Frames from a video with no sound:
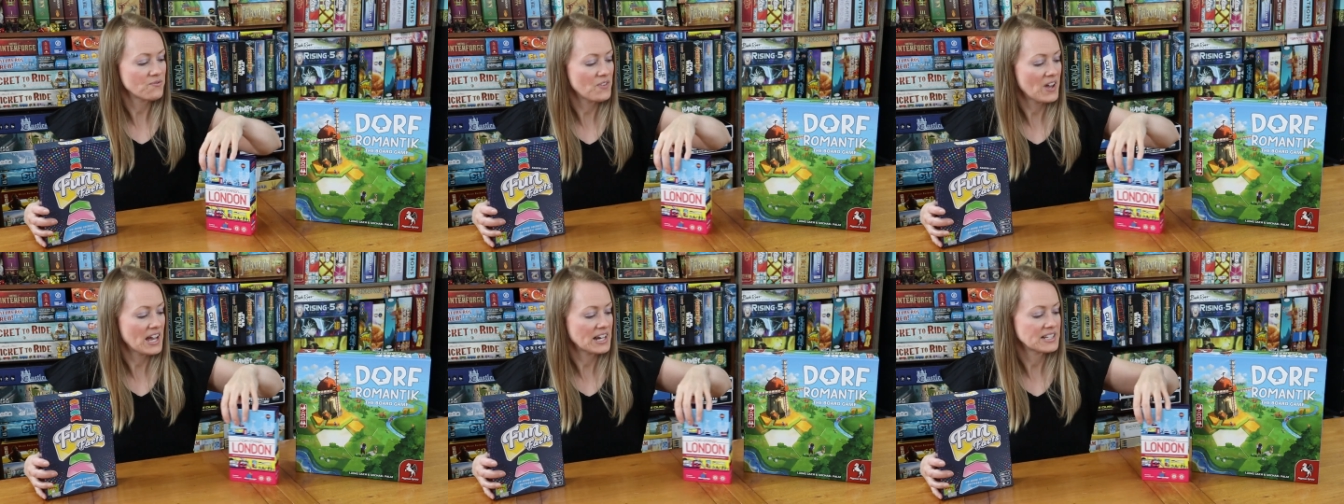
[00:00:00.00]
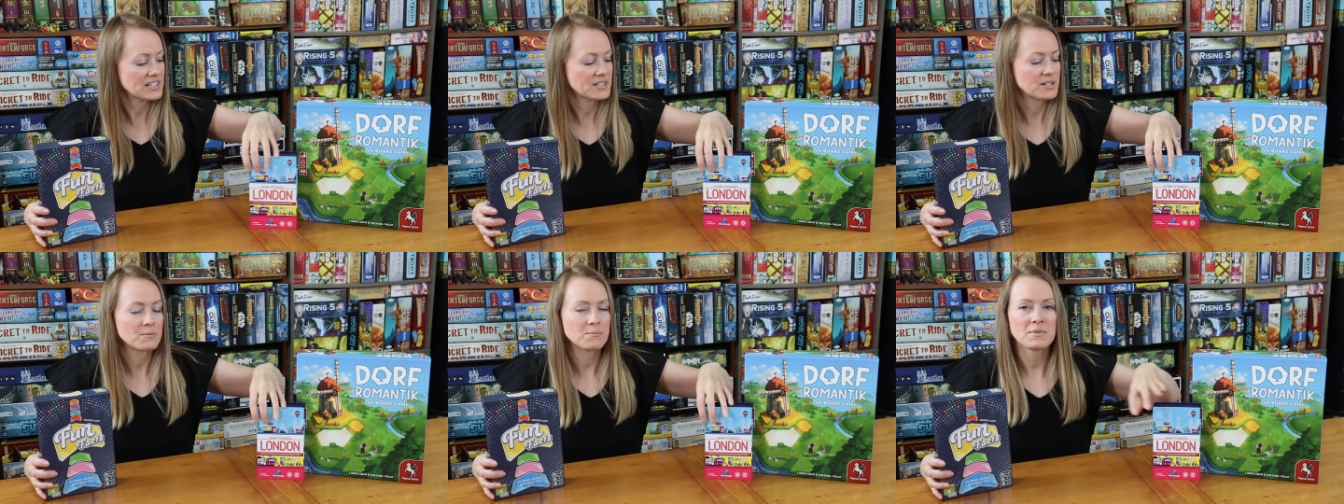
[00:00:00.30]

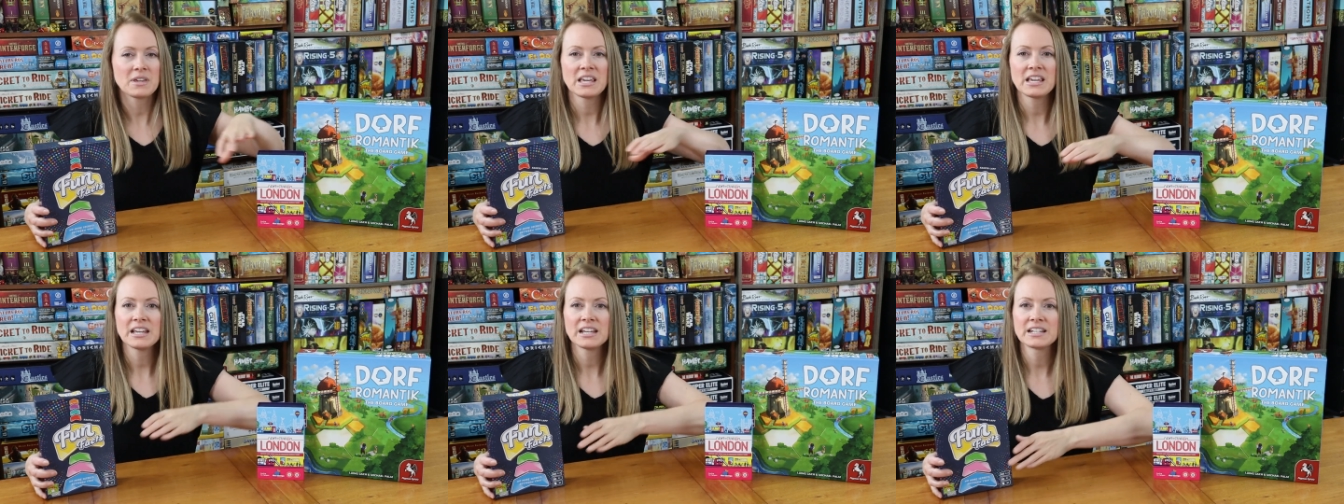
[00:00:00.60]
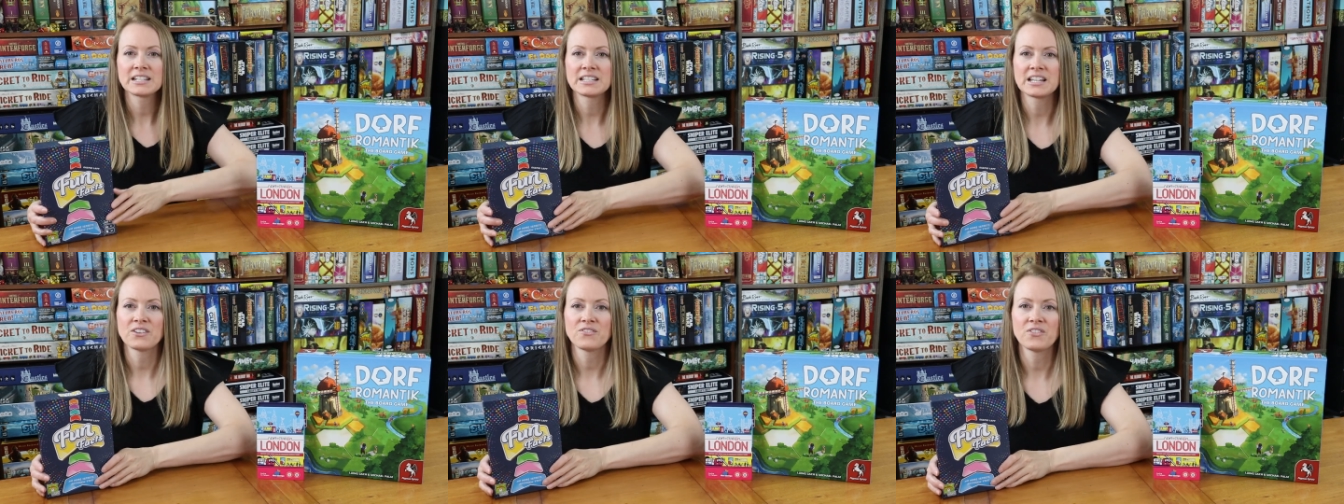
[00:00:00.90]
Facts to me
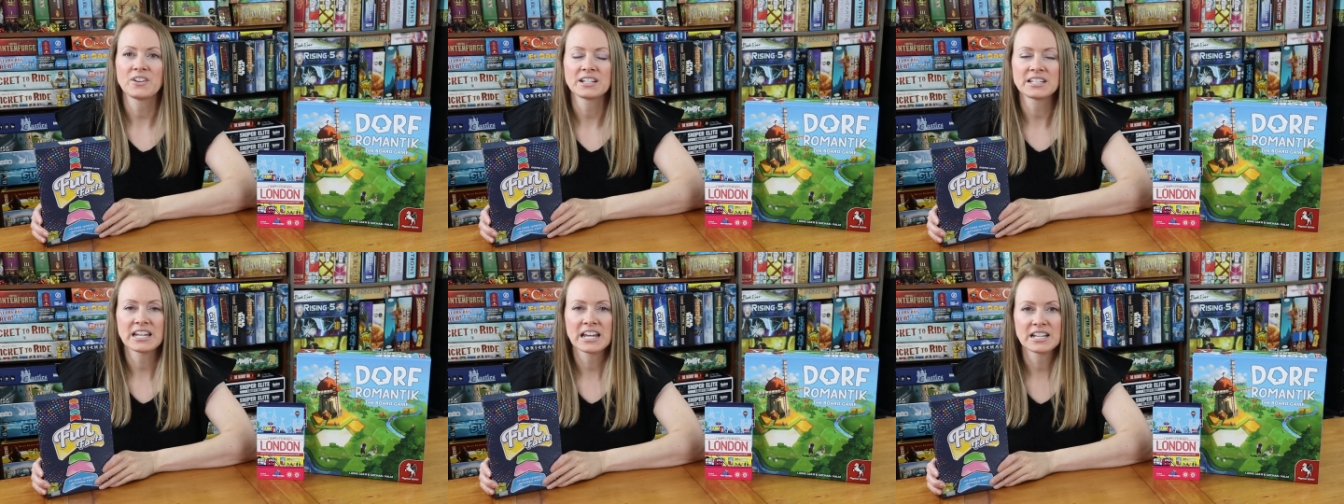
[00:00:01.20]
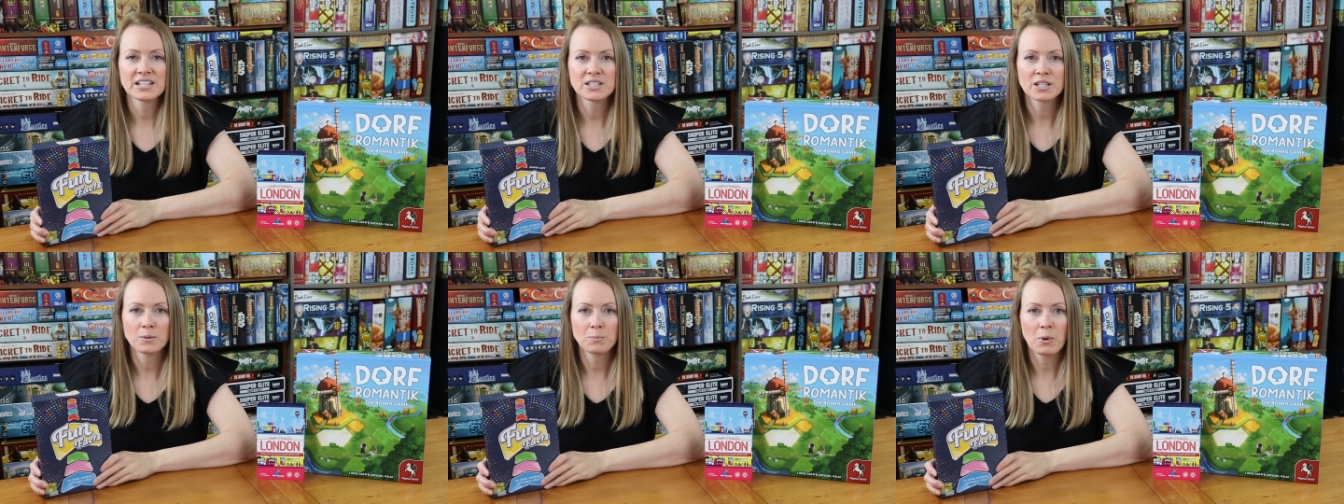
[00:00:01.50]
is a
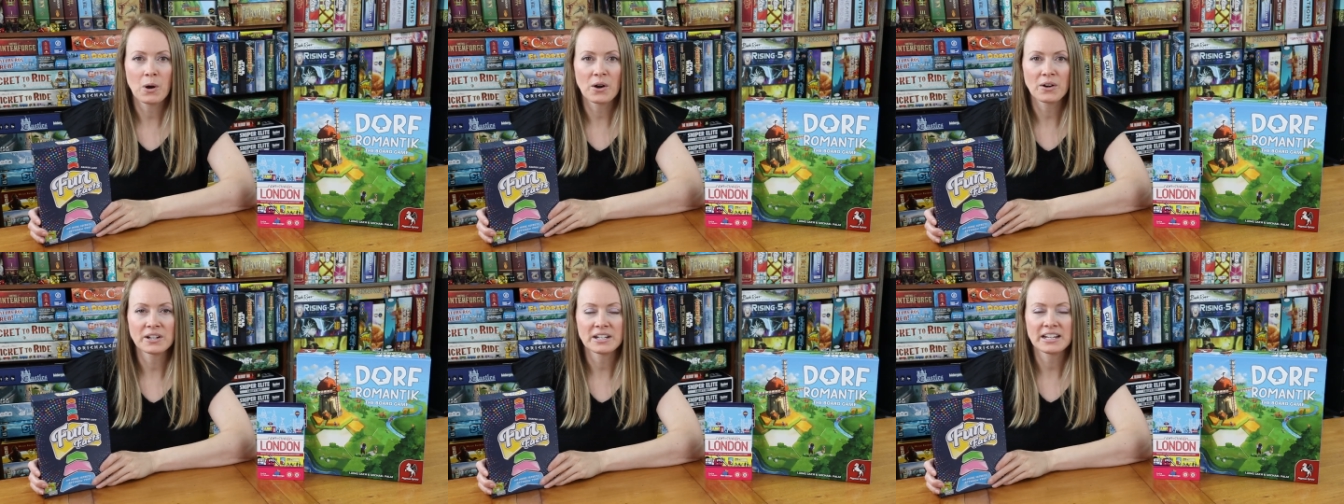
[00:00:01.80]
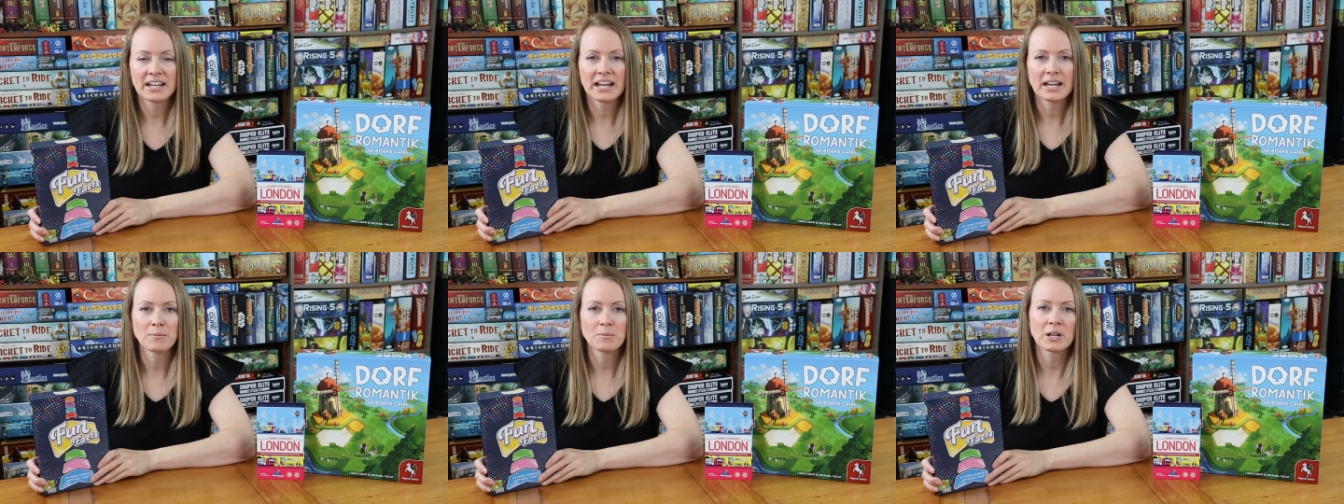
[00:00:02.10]
fantastic party
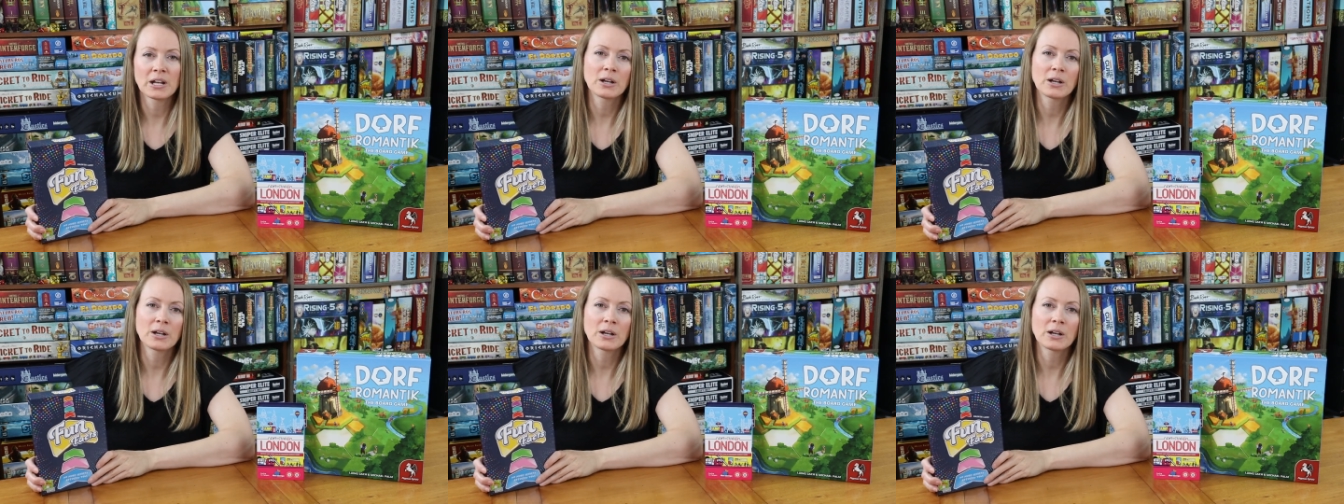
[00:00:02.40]
game,